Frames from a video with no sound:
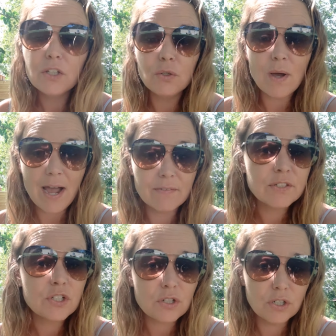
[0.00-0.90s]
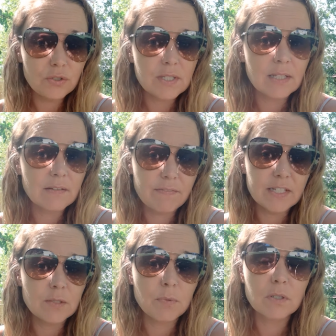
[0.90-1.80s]
You have to start using
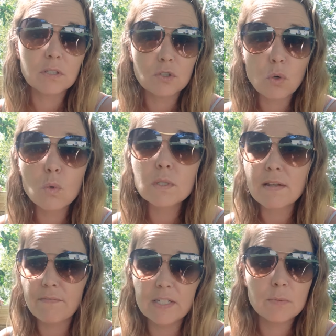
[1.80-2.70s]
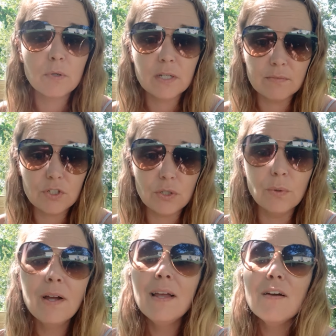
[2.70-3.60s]
the tools that Facebook gives you